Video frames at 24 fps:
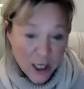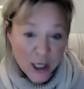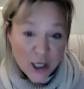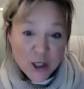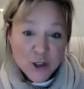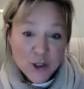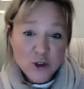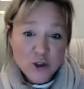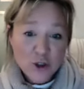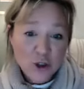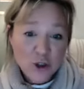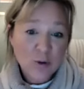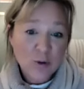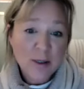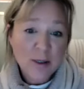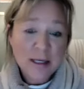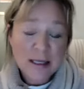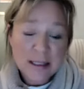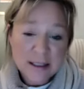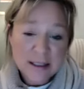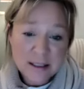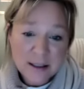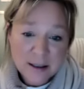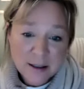and do
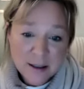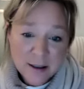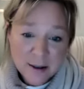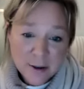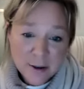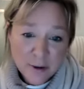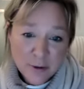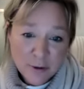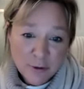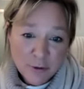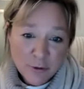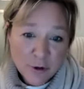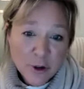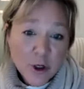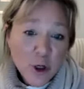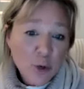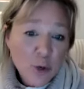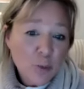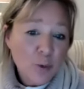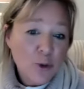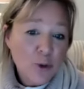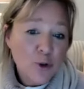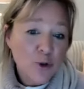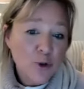it through an
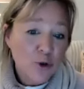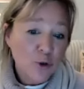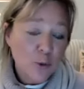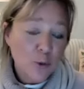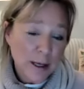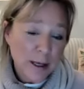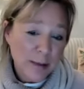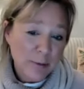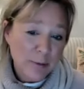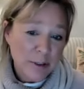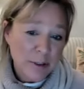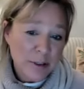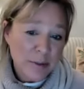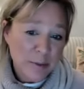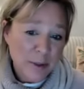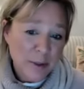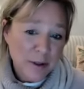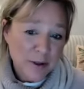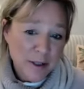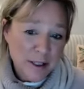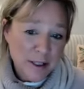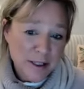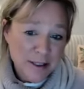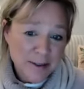open doorway with
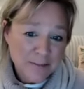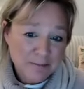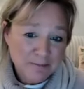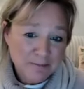spirit.